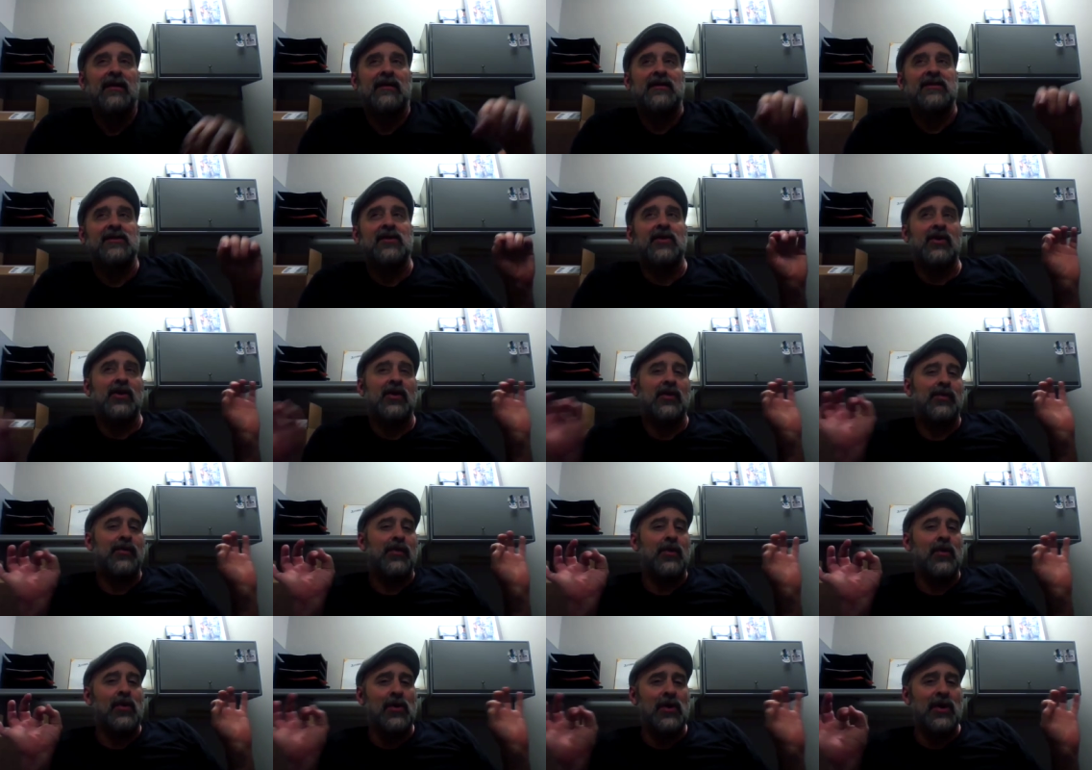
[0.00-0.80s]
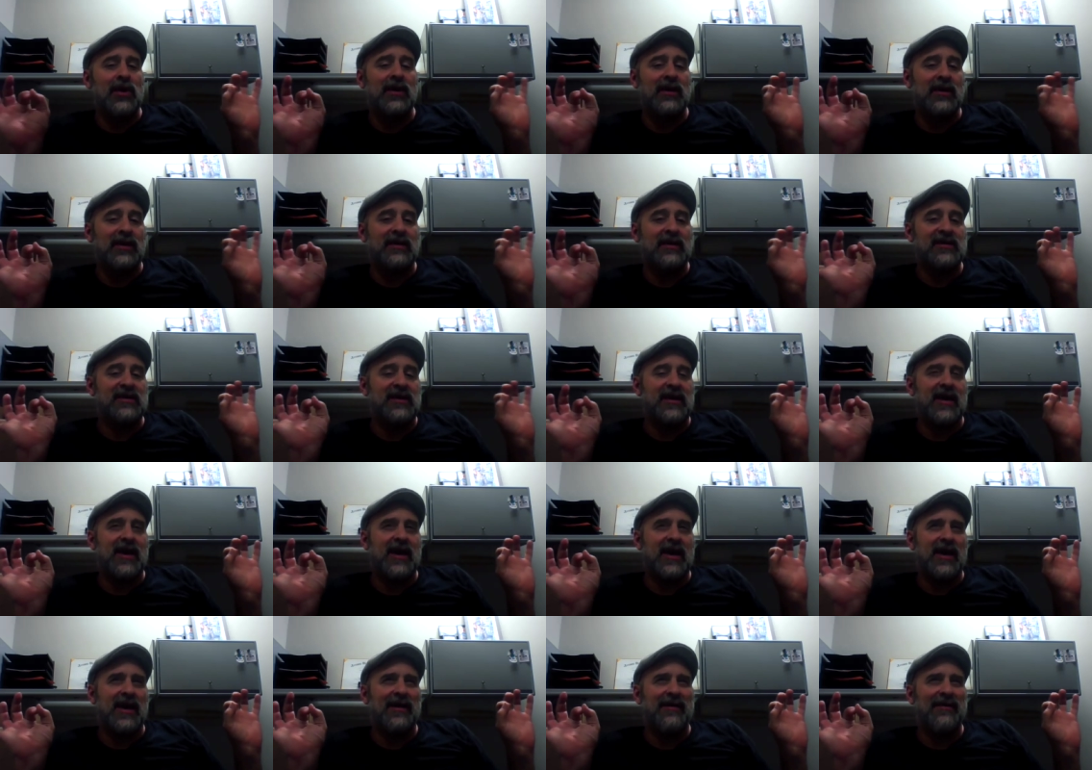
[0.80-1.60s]
So her point is
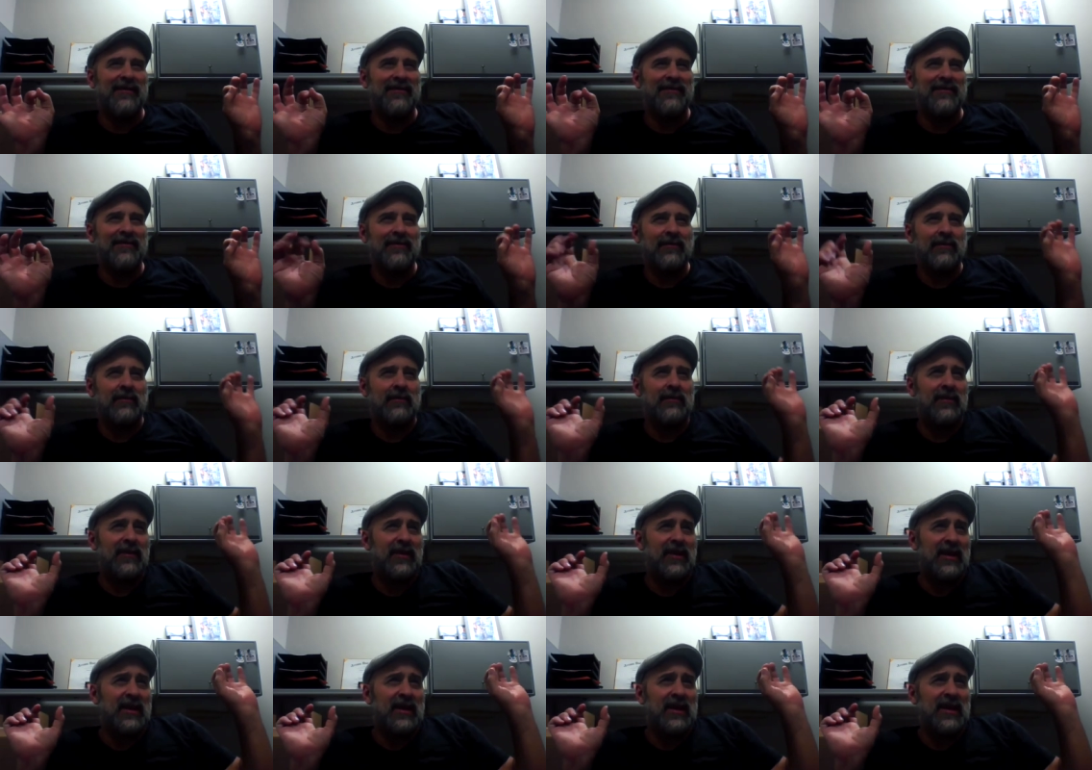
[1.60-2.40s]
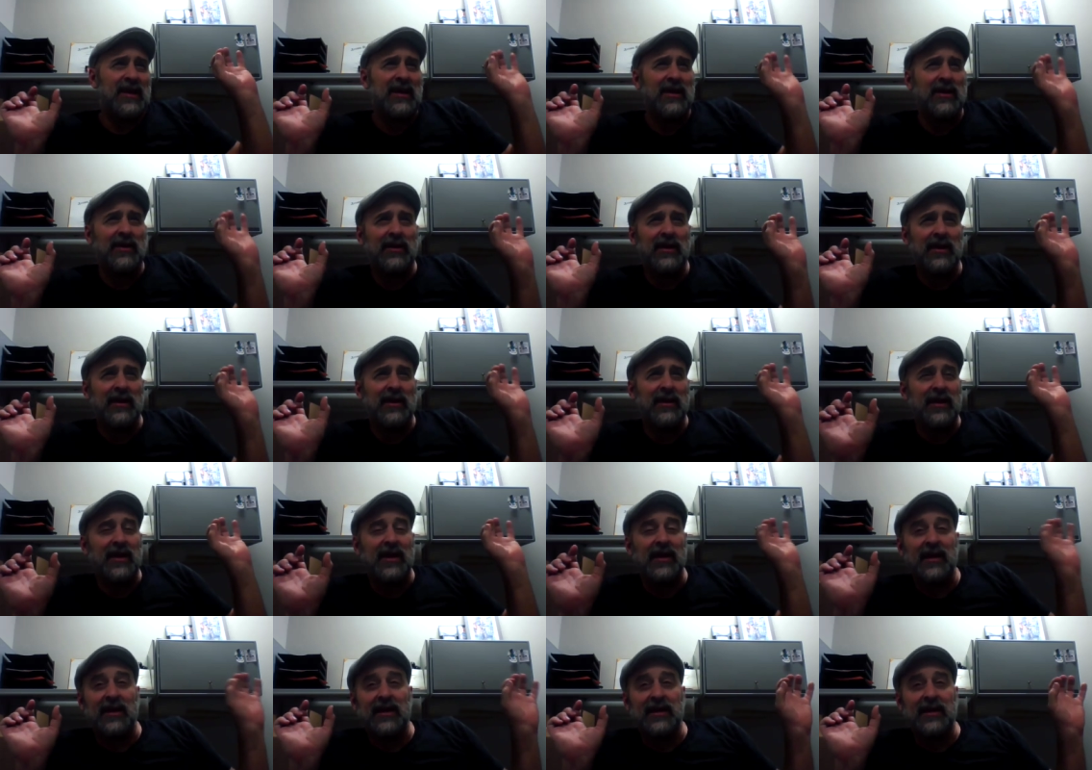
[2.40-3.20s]
that the killing,
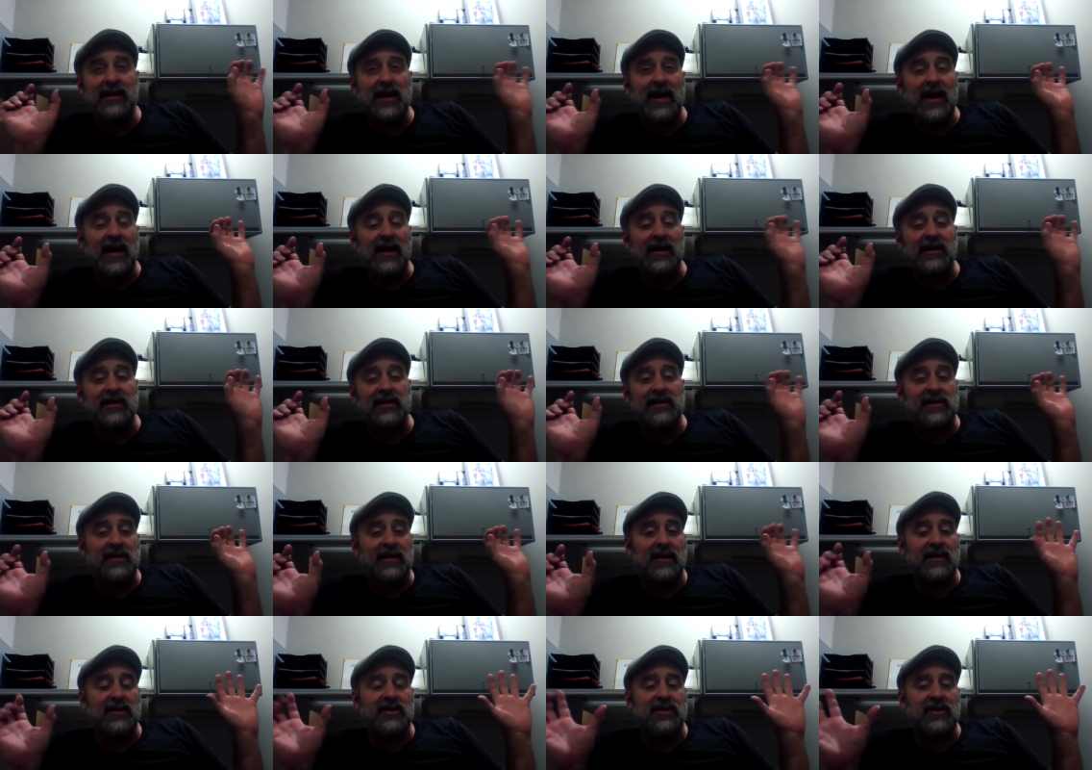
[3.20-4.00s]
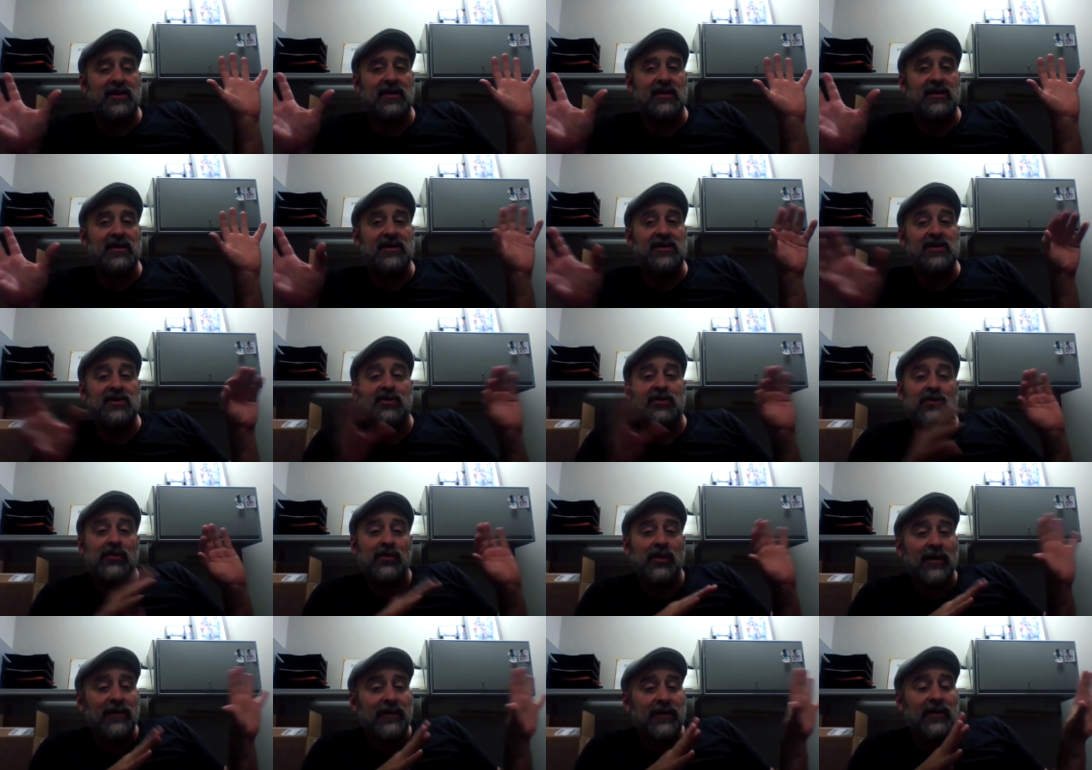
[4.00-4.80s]
letting die distinction is
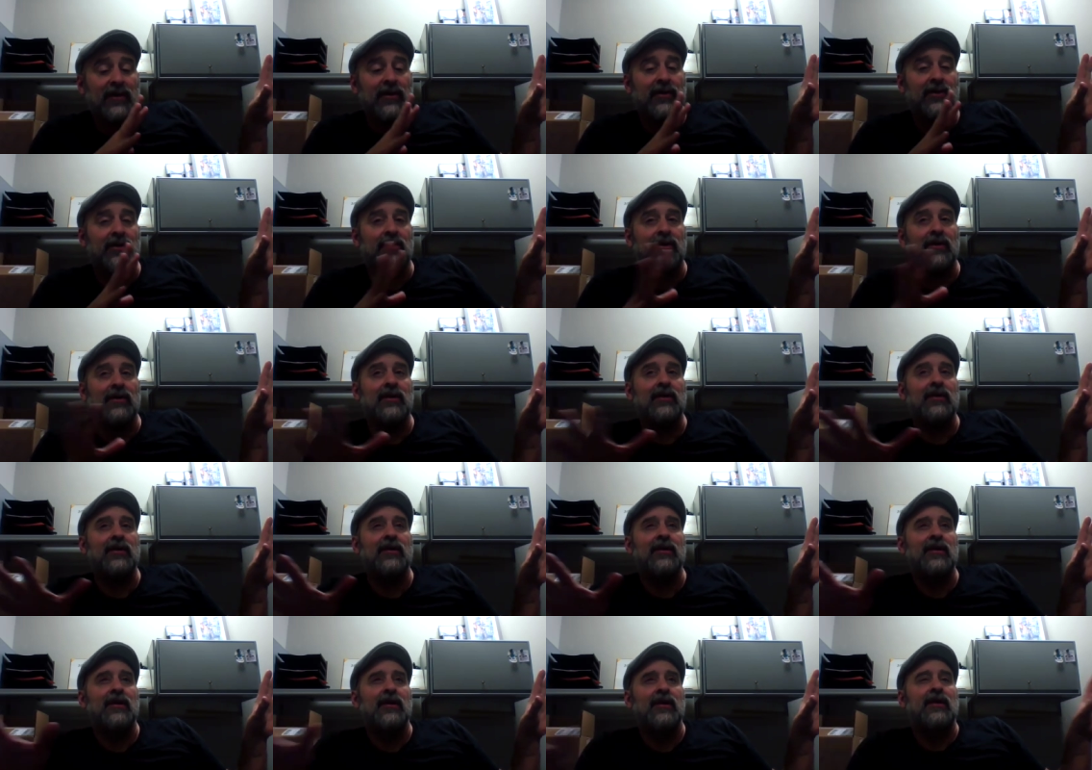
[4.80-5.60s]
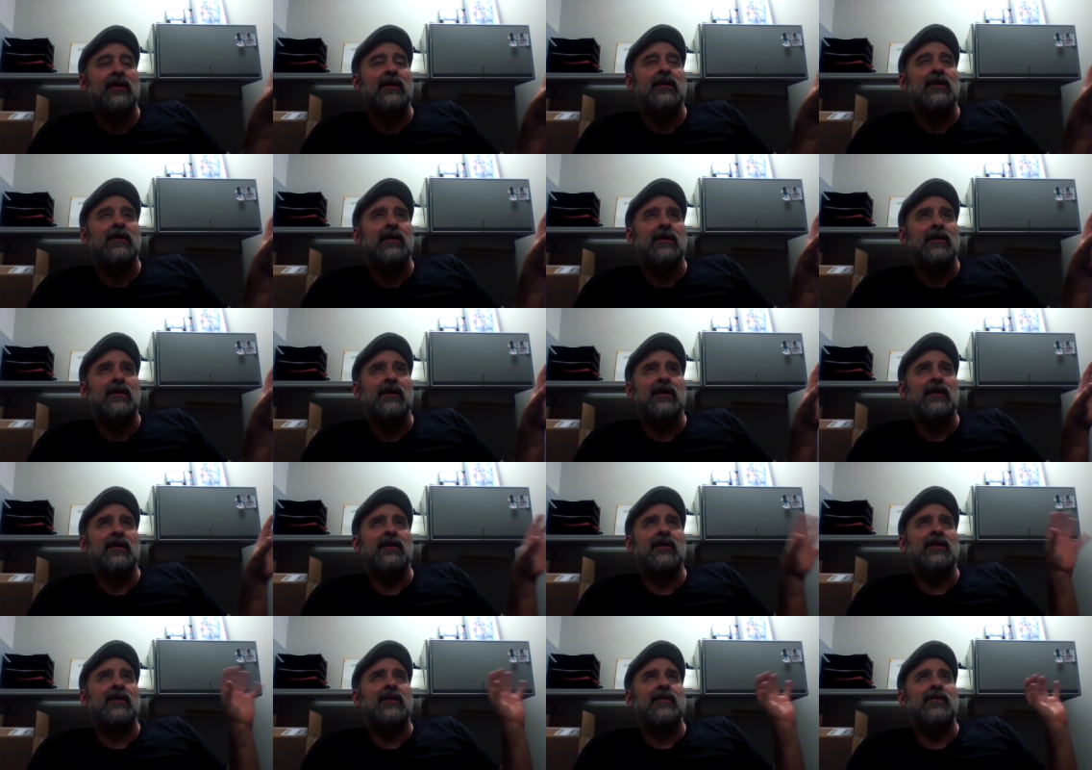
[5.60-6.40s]
trivial
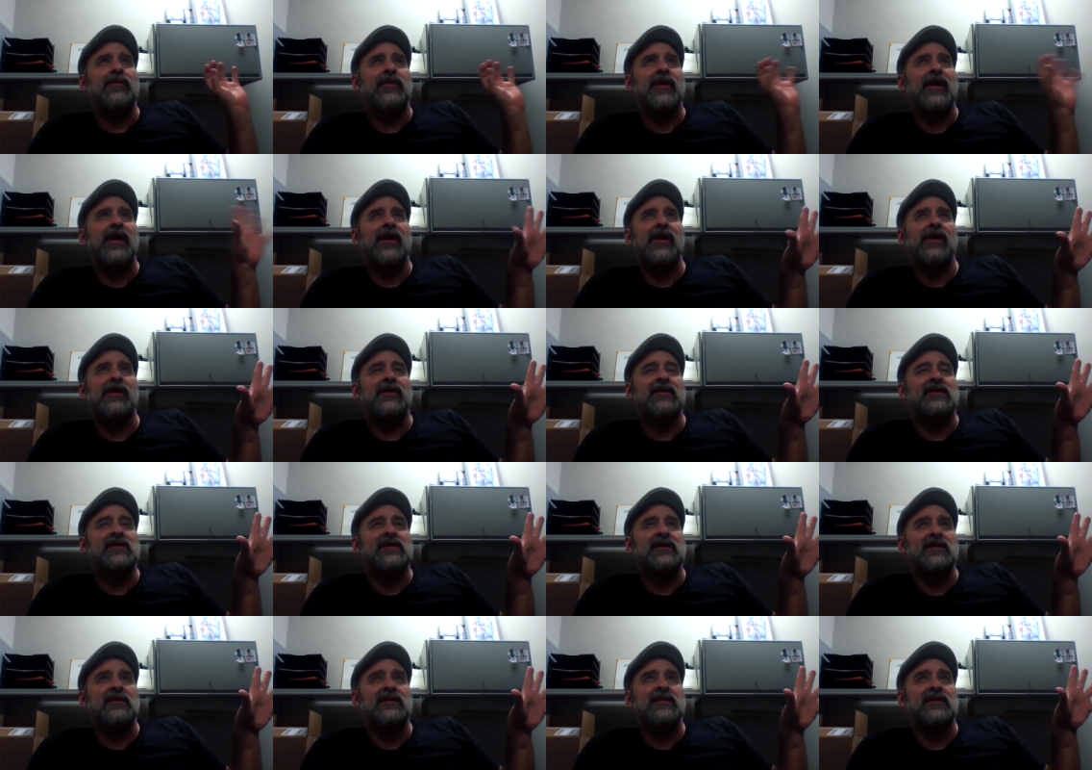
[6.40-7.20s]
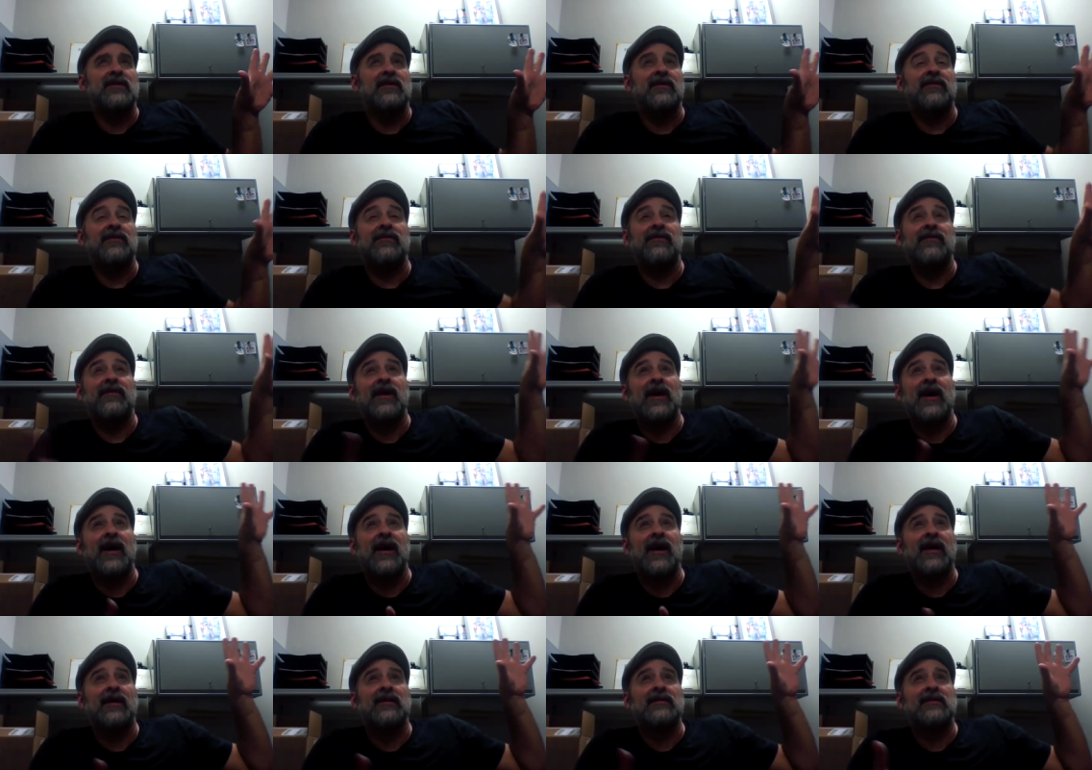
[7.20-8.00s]
in comparison to the
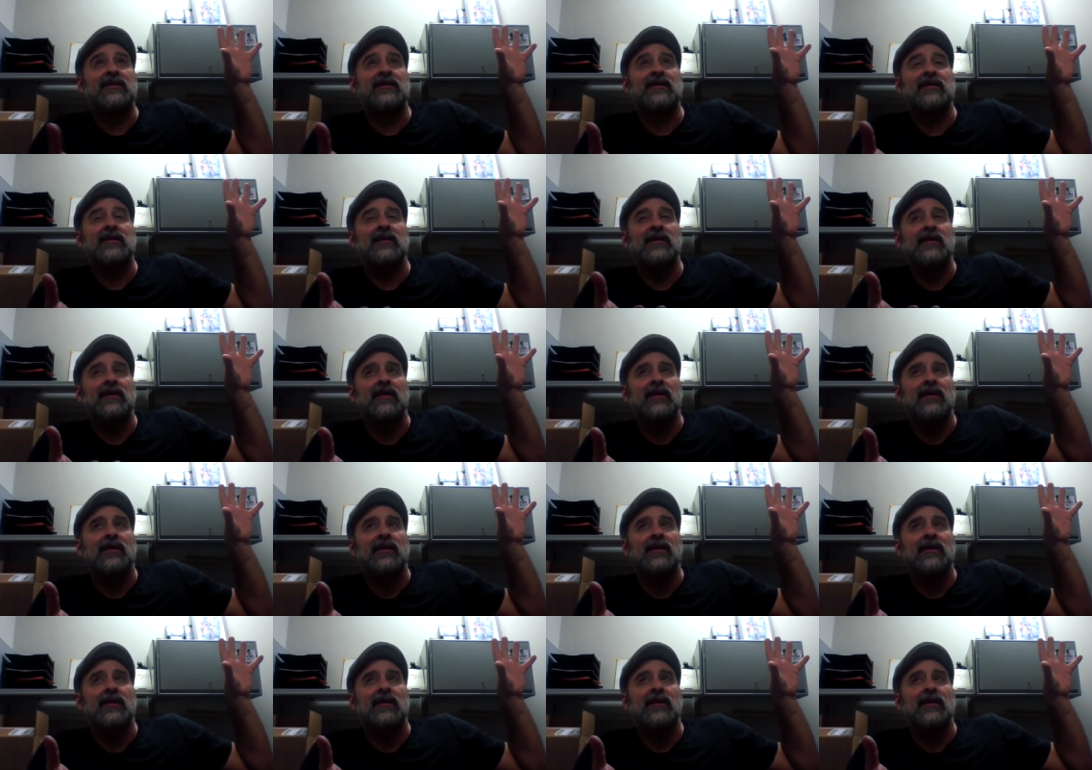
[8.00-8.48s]
fact